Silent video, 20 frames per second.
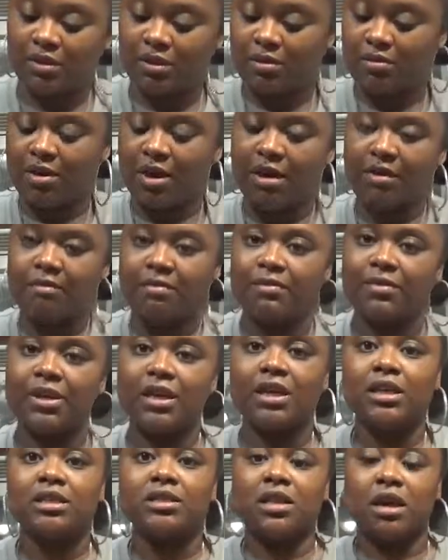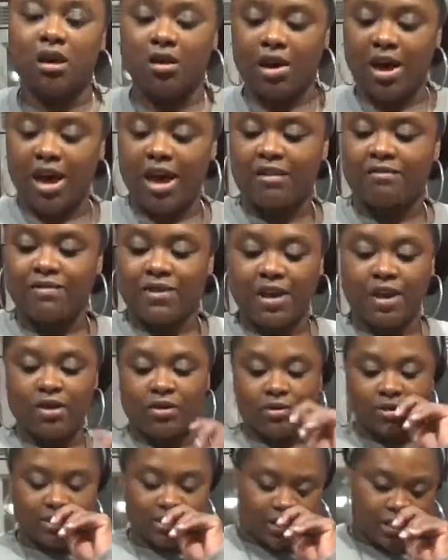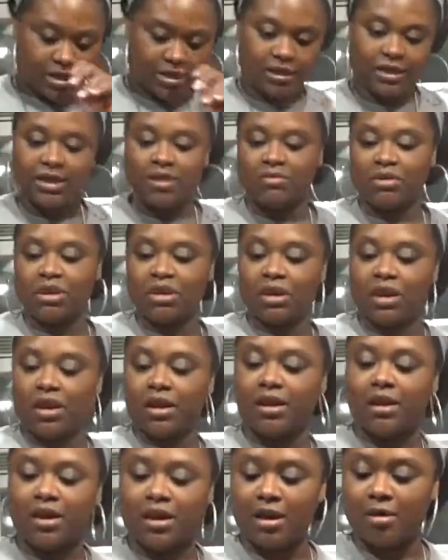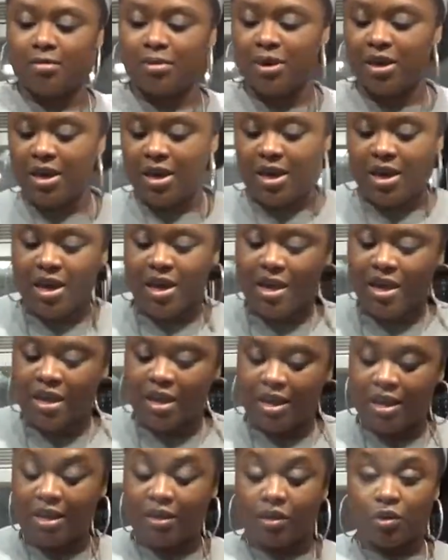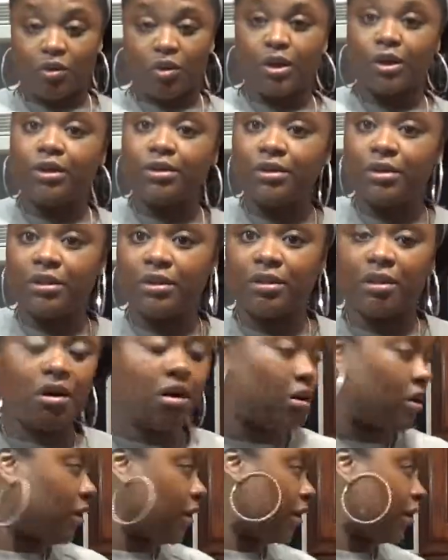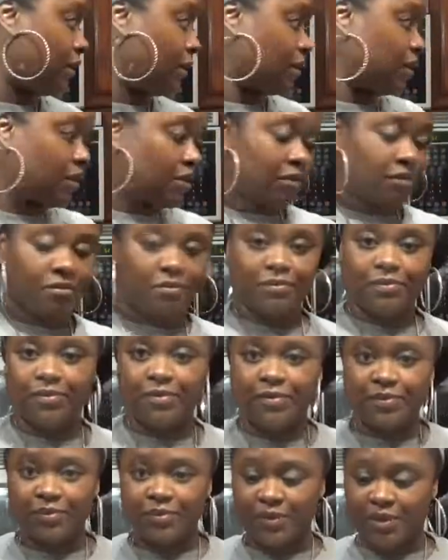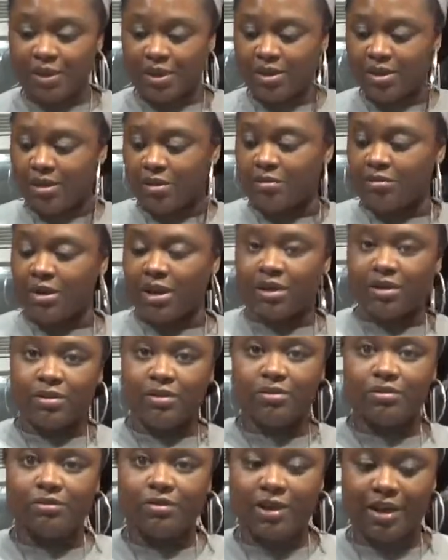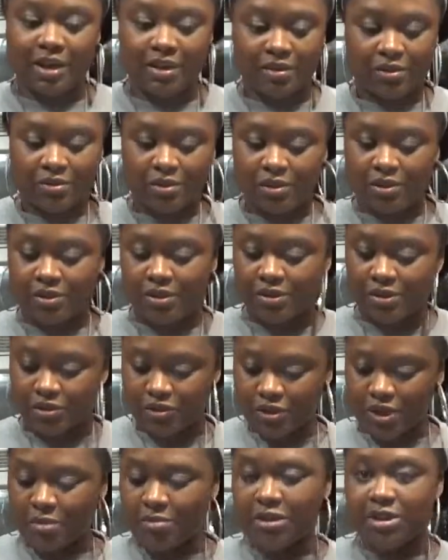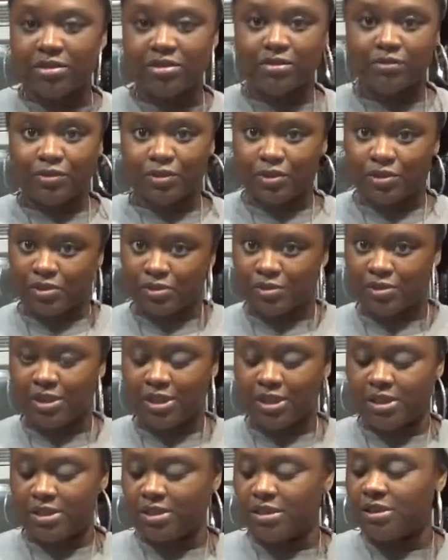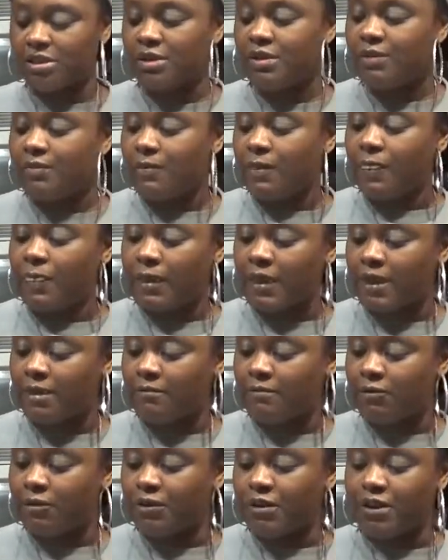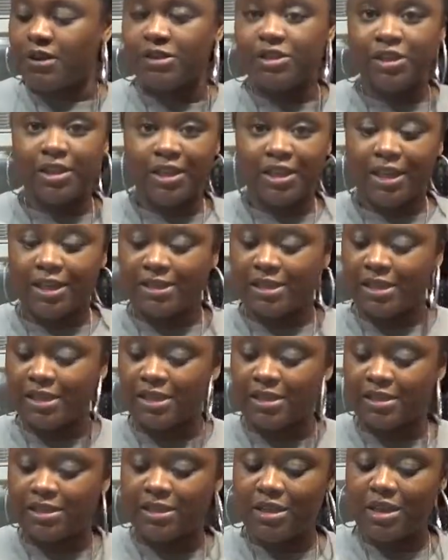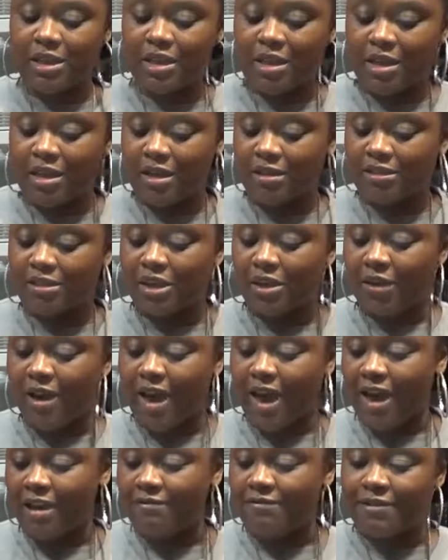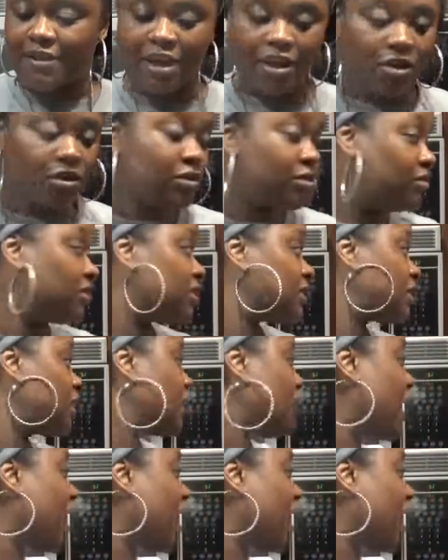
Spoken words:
Okay, so I have those that can be cut up and grilled on my little flat griller that you saw me using for the tortillas, for the chicken quesadillas. So I have those.